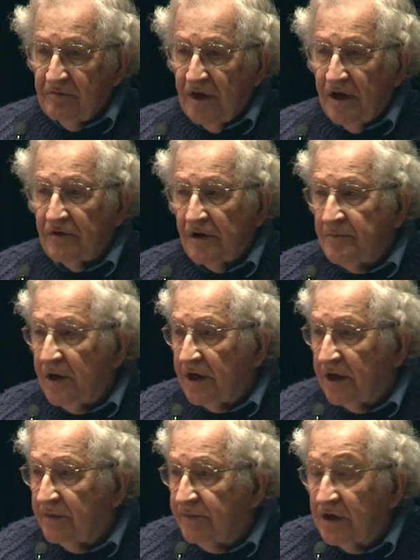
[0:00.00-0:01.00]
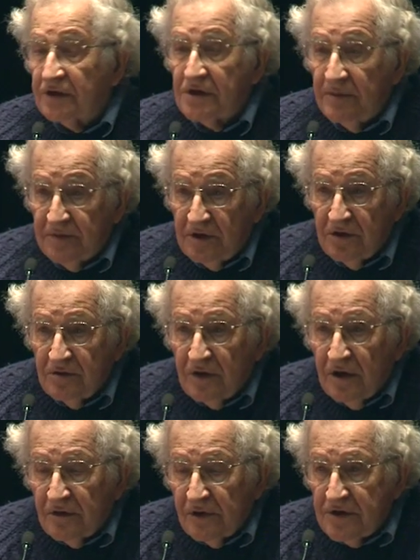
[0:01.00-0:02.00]
everybody, except the two
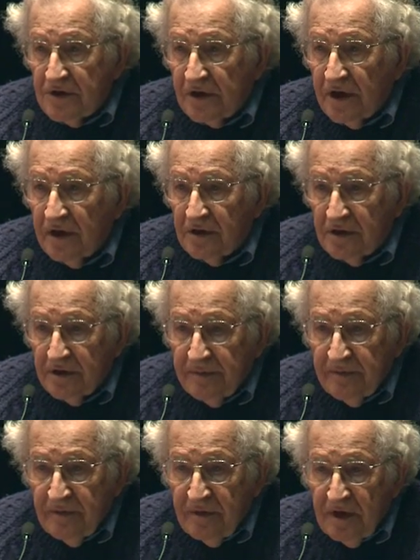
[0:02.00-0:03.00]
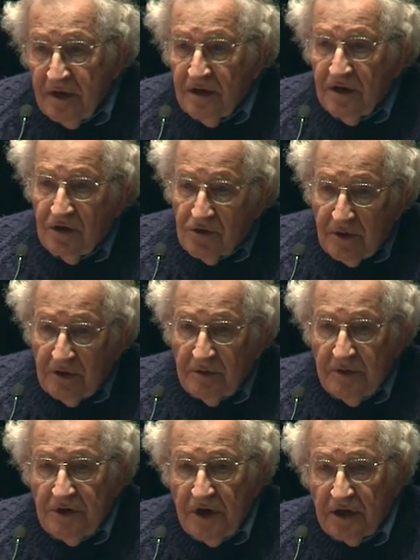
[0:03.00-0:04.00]
countries that count. Israel
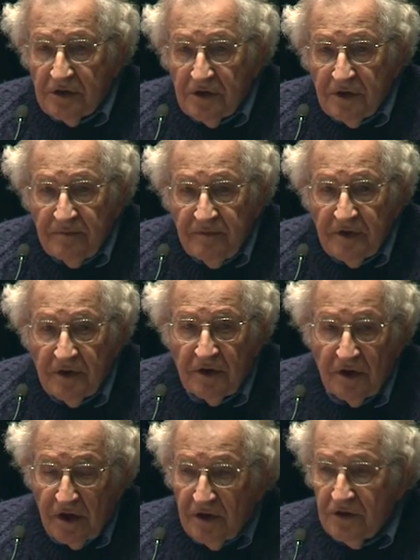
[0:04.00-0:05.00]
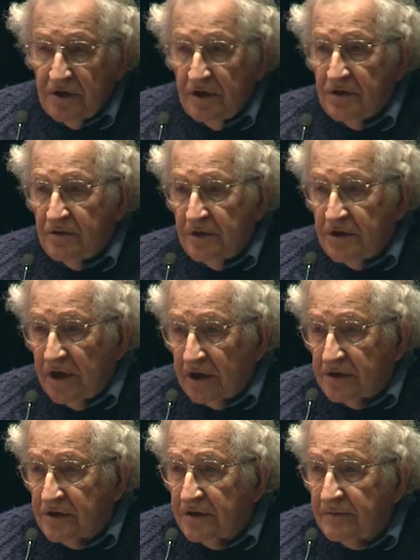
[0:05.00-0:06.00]
rejects it, the United States
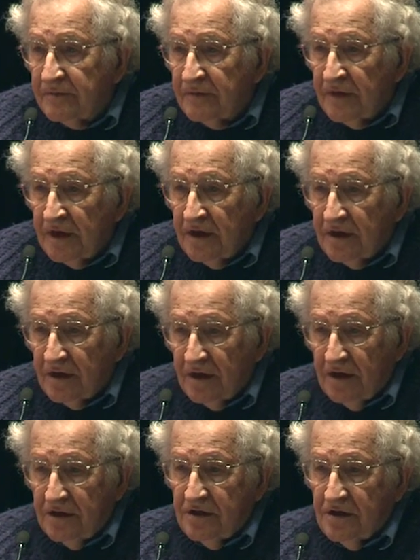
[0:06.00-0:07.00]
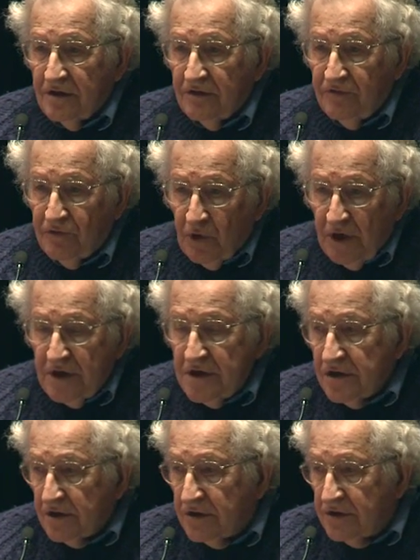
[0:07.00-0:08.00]
rejects it. That's 40
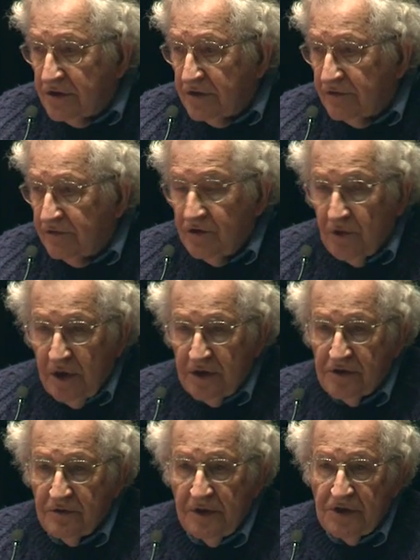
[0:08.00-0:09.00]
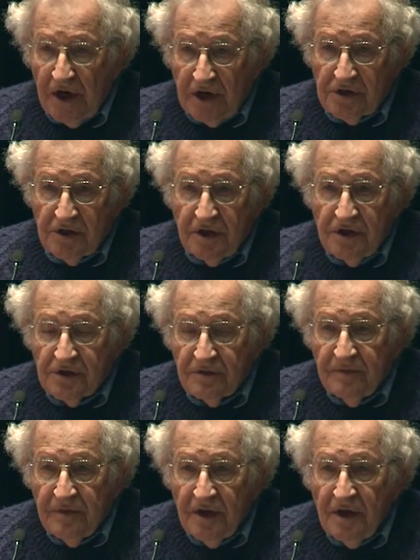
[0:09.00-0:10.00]
years of U.S.
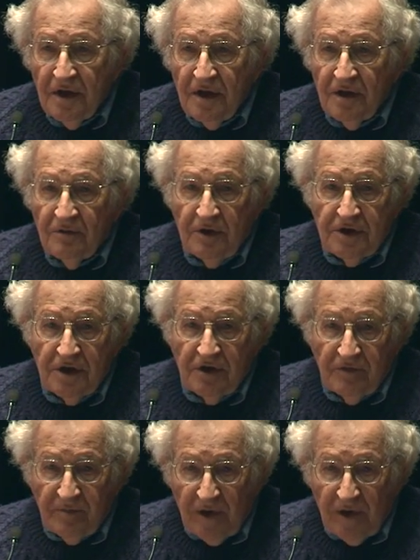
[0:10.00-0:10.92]
rejectionism, which have